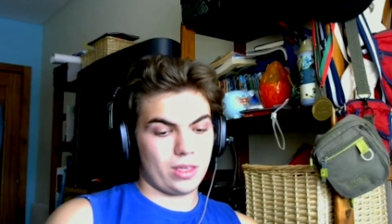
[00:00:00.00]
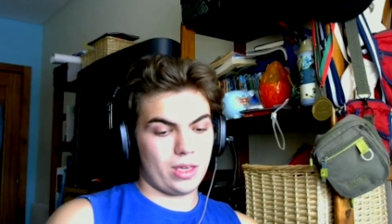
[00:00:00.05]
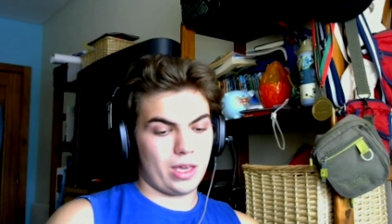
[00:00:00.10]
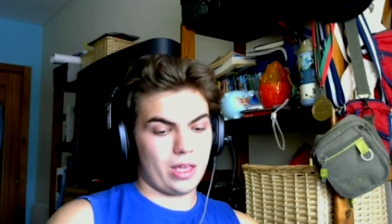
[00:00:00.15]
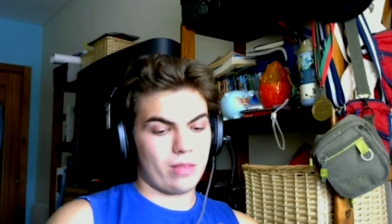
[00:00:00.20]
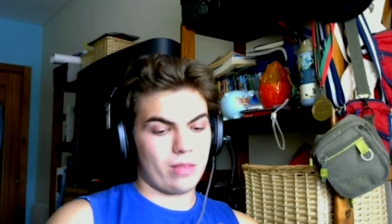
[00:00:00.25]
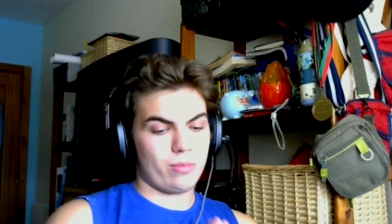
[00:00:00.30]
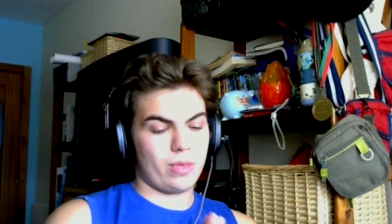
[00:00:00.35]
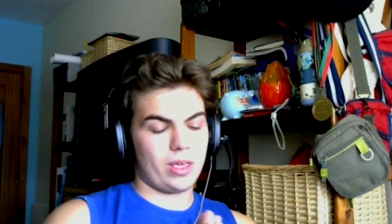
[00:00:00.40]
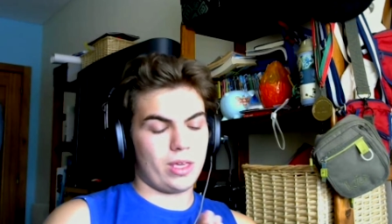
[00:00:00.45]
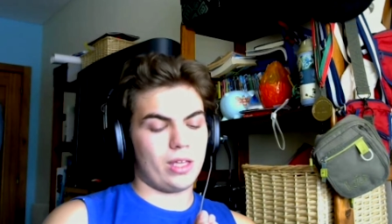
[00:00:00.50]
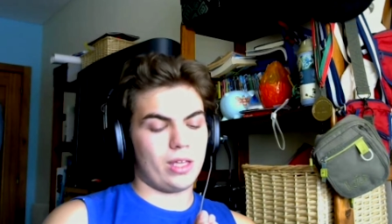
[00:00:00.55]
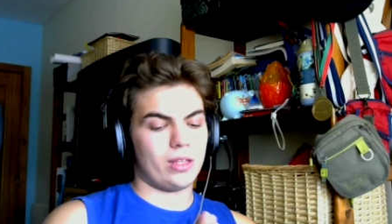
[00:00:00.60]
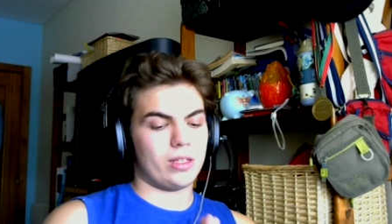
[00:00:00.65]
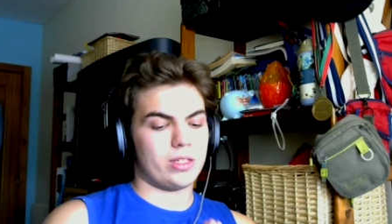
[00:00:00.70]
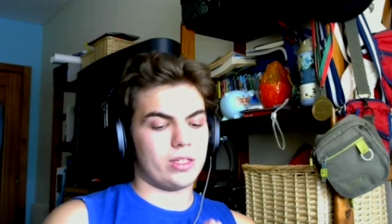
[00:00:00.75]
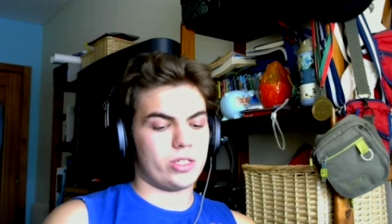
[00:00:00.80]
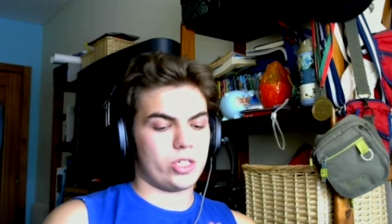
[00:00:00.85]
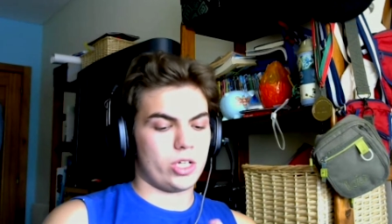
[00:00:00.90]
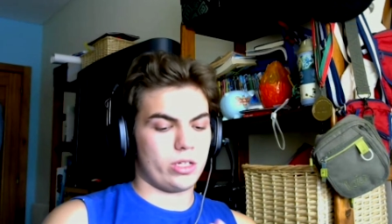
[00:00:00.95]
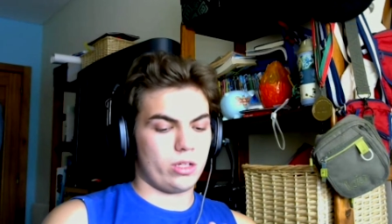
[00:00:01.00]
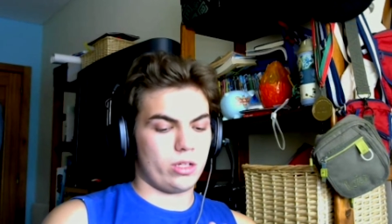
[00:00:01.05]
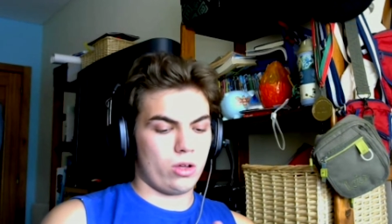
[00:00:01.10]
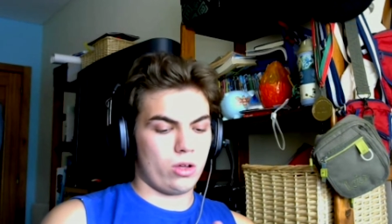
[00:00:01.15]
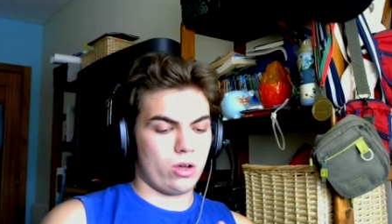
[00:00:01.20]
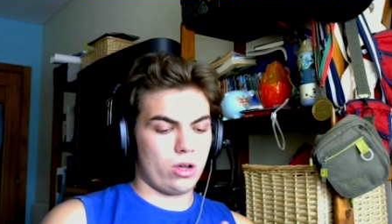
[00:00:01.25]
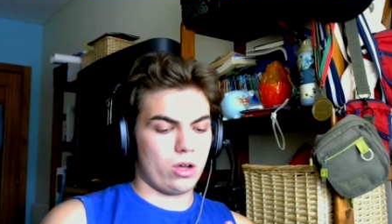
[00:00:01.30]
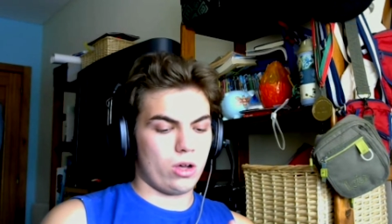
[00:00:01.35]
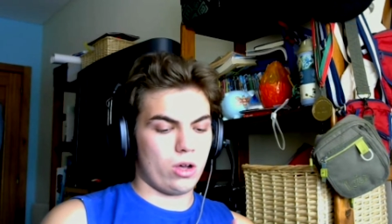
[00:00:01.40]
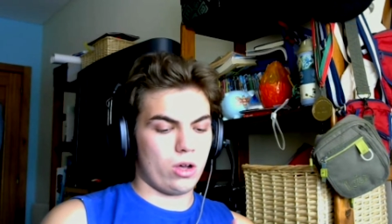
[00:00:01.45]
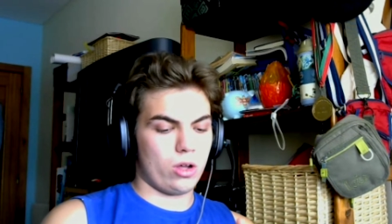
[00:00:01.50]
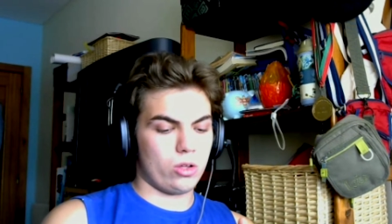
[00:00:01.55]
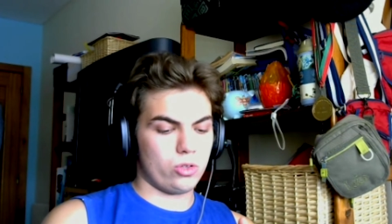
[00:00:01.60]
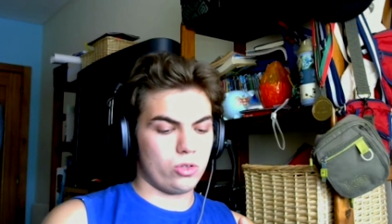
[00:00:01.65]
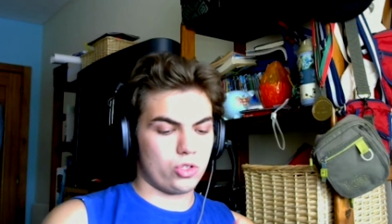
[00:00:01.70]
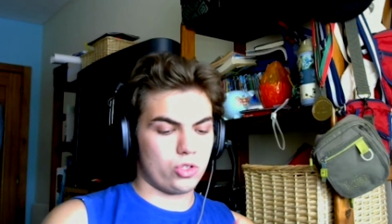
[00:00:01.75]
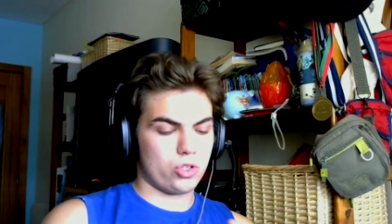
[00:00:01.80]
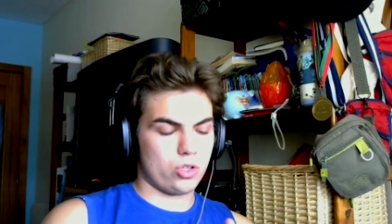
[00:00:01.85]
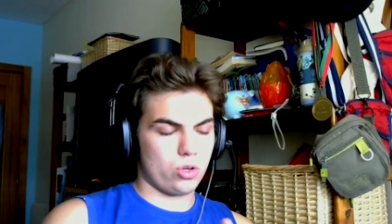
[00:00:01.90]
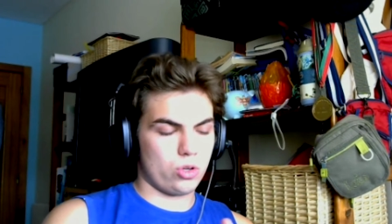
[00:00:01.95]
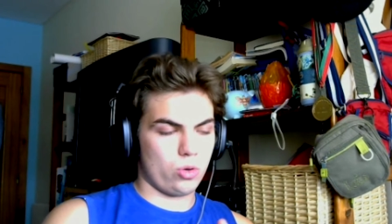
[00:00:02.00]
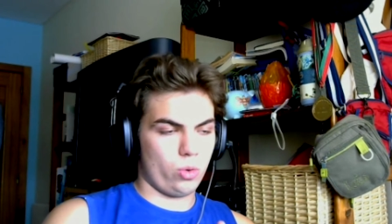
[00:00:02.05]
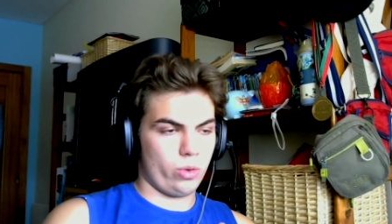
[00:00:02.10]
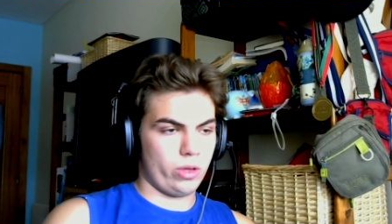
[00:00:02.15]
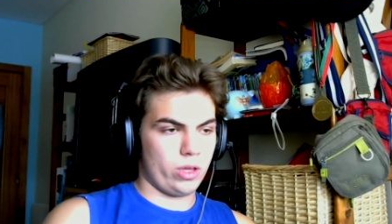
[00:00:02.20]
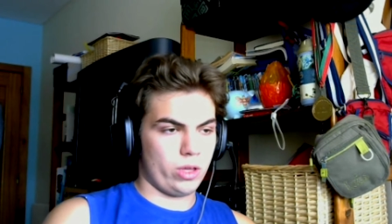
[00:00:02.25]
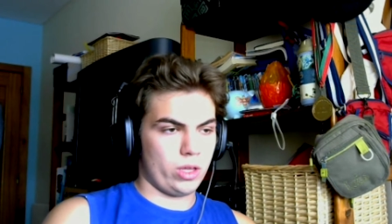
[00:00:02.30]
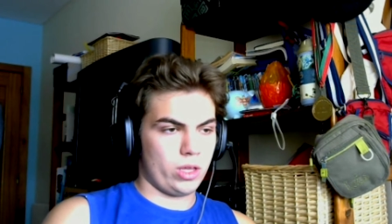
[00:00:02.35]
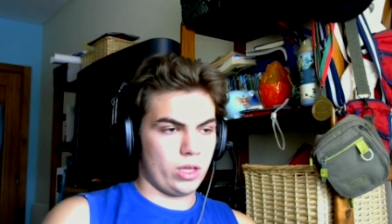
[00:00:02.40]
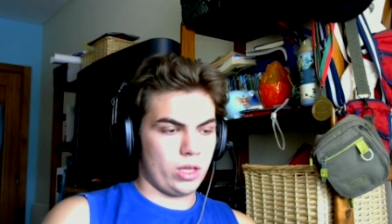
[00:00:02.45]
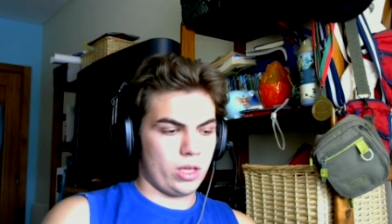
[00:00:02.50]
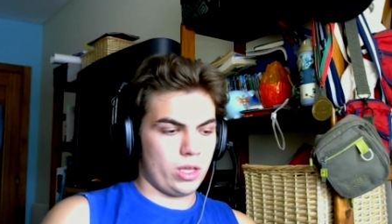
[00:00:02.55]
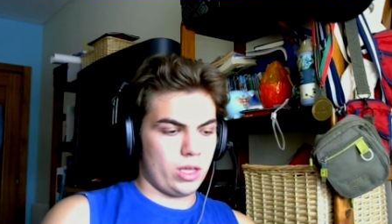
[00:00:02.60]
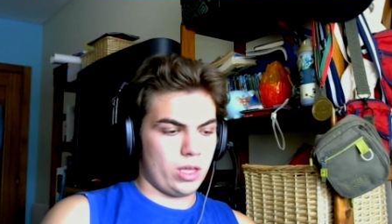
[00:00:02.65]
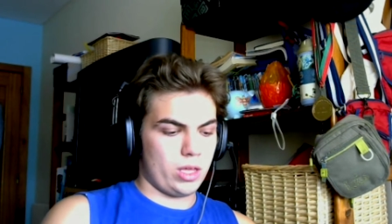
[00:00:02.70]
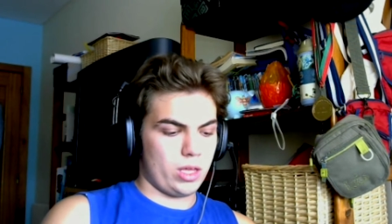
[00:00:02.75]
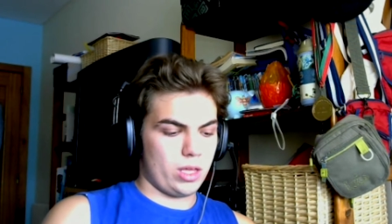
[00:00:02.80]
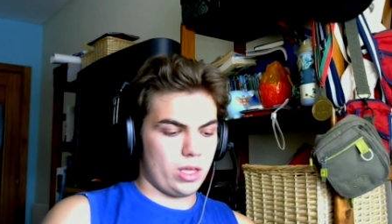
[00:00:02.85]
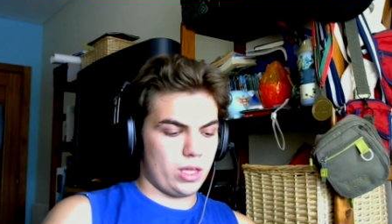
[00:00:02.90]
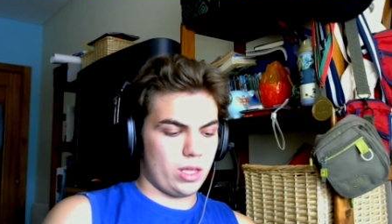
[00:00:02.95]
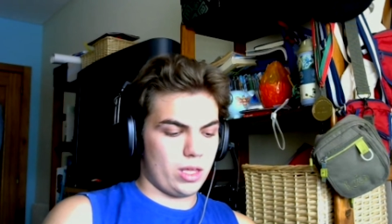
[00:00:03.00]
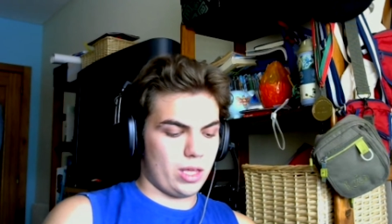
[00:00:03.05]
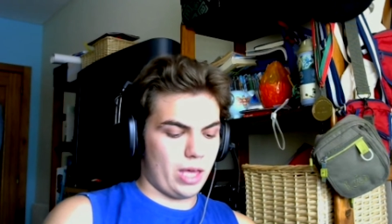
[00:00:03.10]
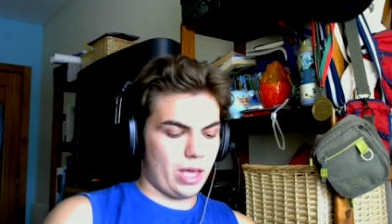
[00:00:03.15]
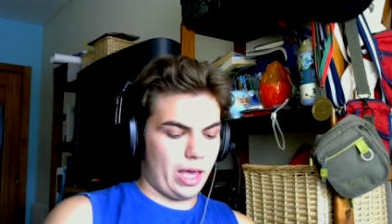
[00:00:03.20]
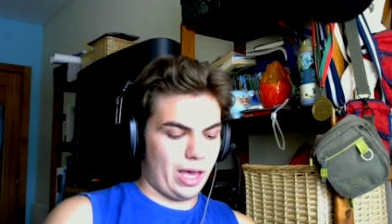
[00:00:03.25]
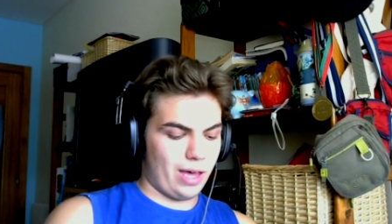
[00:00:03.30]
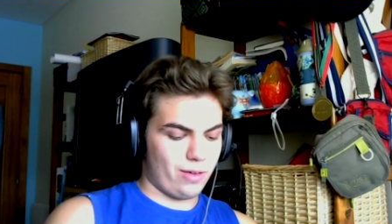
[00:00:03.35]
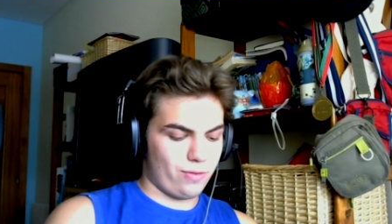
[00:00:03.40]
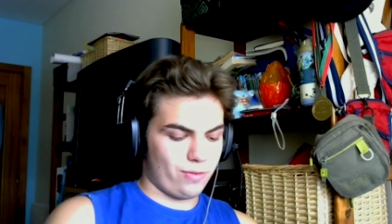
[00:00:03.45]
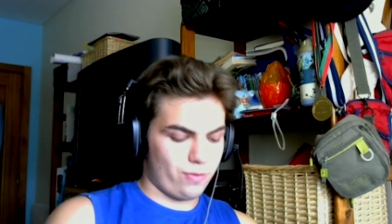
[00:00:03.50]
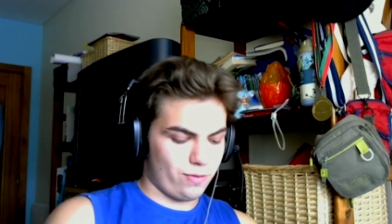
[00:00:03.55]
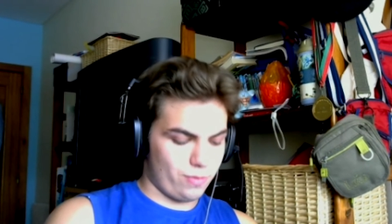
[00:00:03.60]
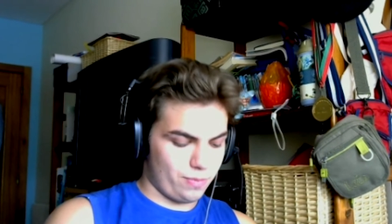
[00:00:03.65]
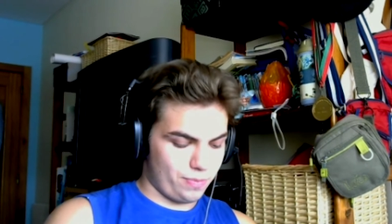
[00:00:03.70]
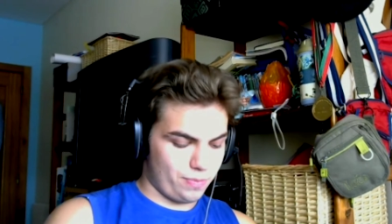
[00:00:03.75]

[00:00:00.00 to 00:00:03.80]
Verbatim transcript: and making this channel also have